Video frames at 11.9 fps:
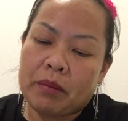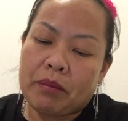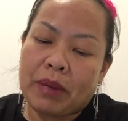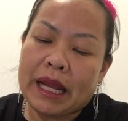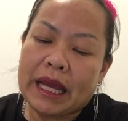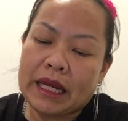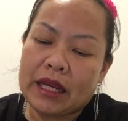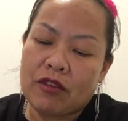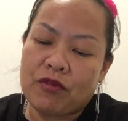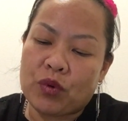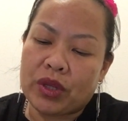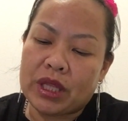planning
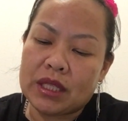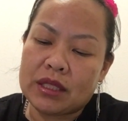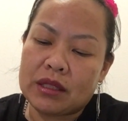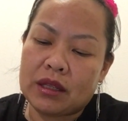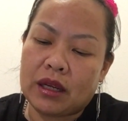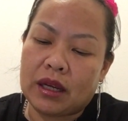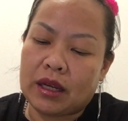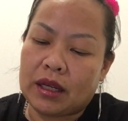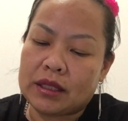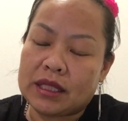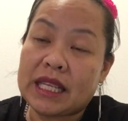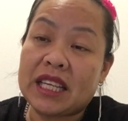for these
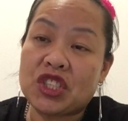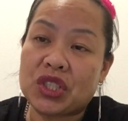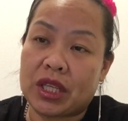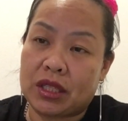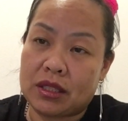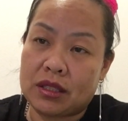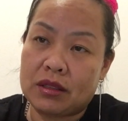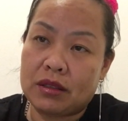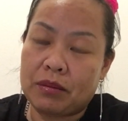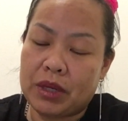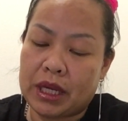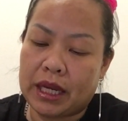sessions,
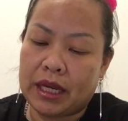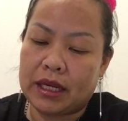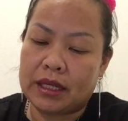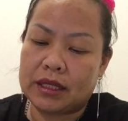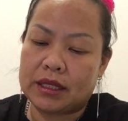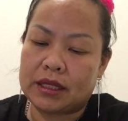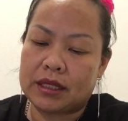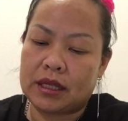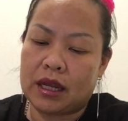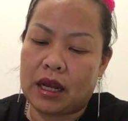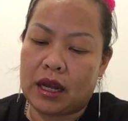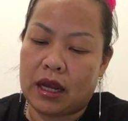because
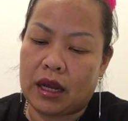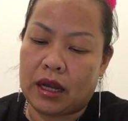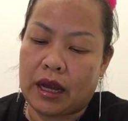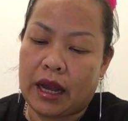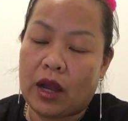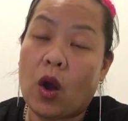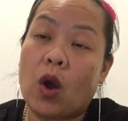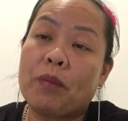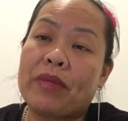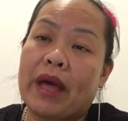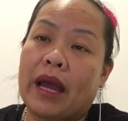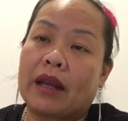I hope
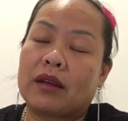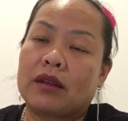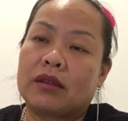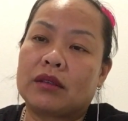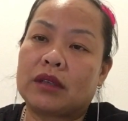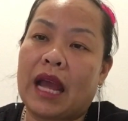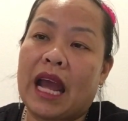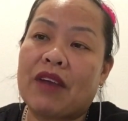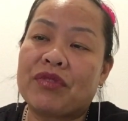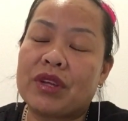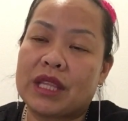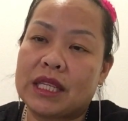that
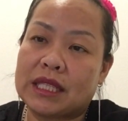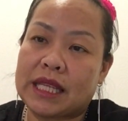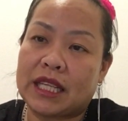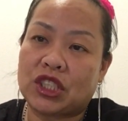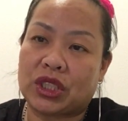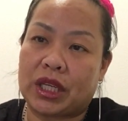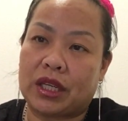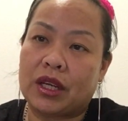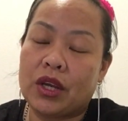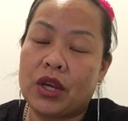after this session,